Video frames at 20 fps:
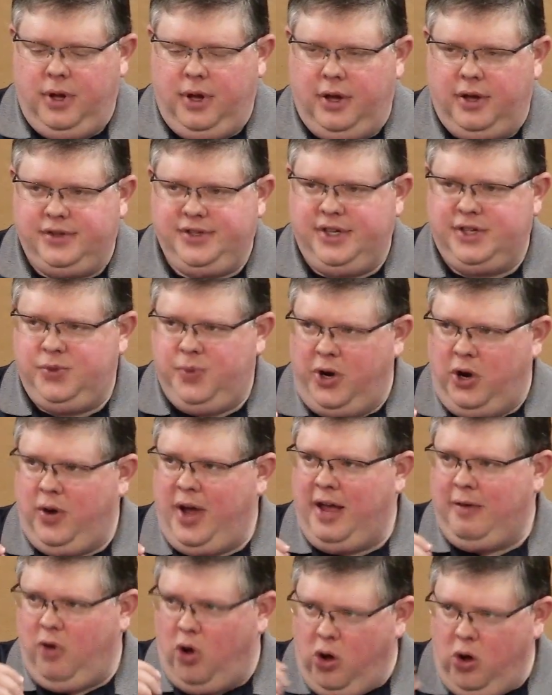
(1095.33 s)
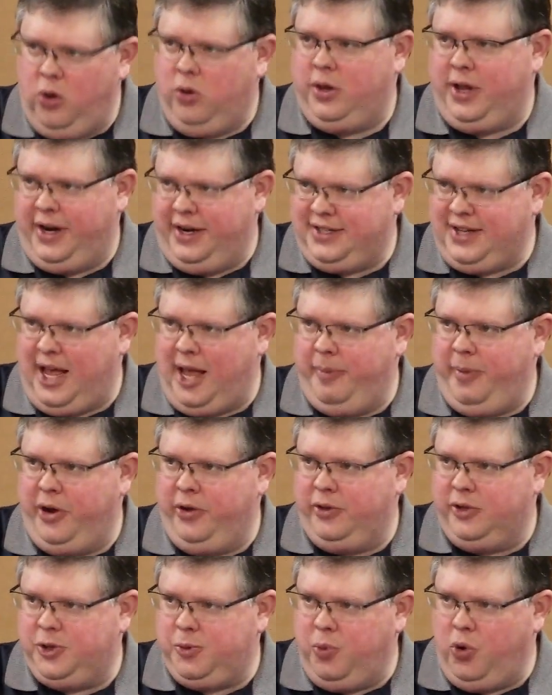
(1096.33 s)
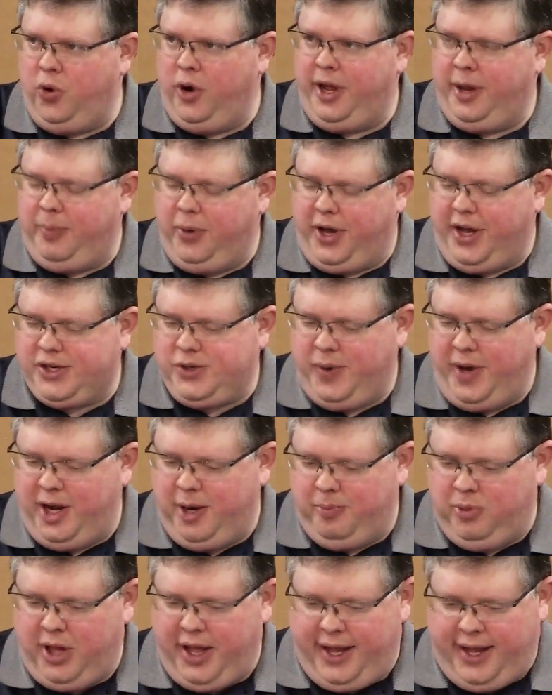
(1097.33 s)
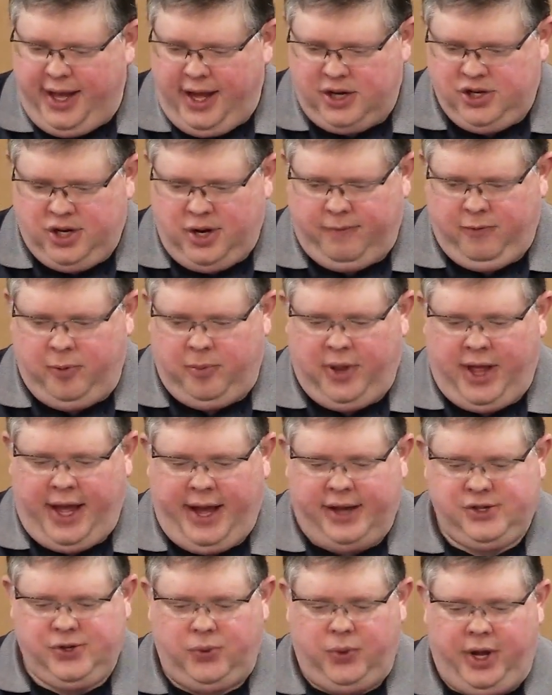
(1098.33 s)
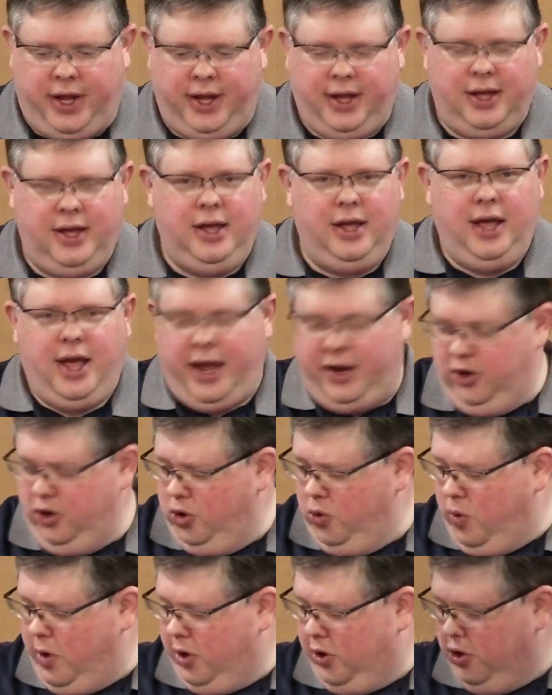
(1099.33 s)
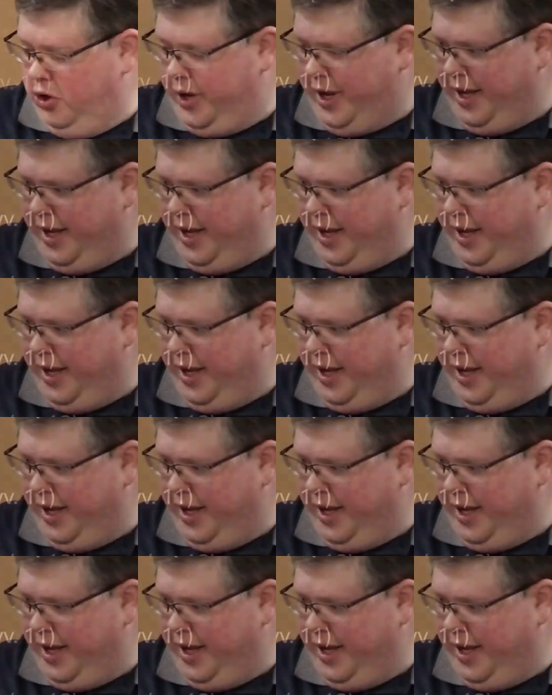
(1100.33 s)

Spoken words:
since we don't have a whole lot of time here this morning because we had to play catch up from last week, I do want to look